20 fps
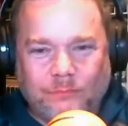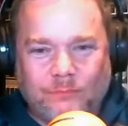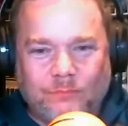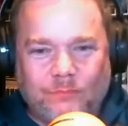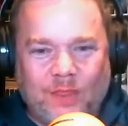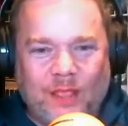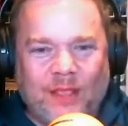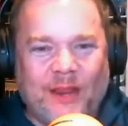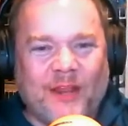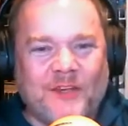
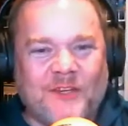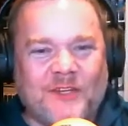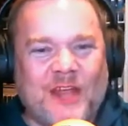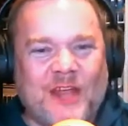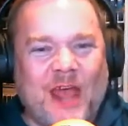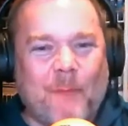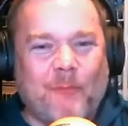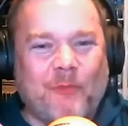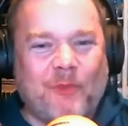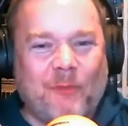And I just
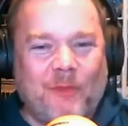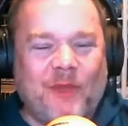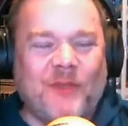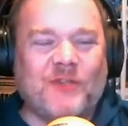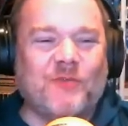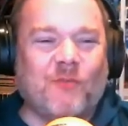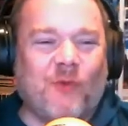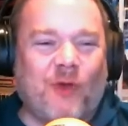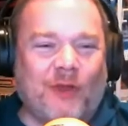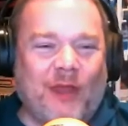happened to
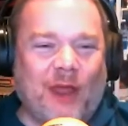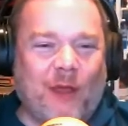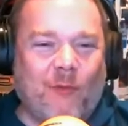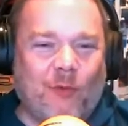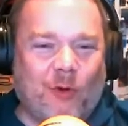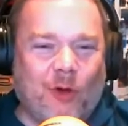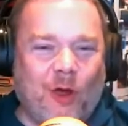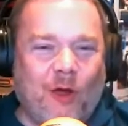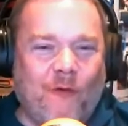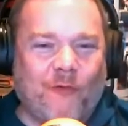mention one day,
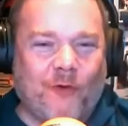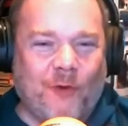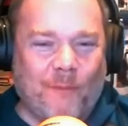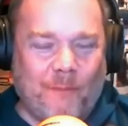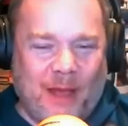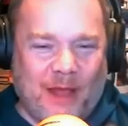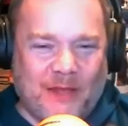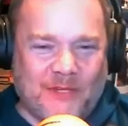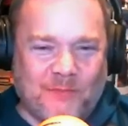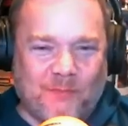we're over at
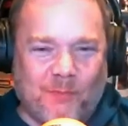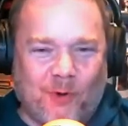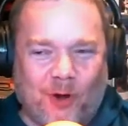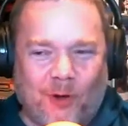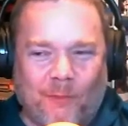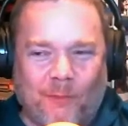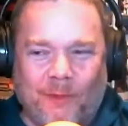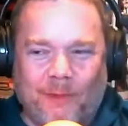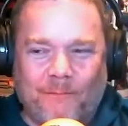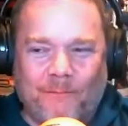Matt's apartment.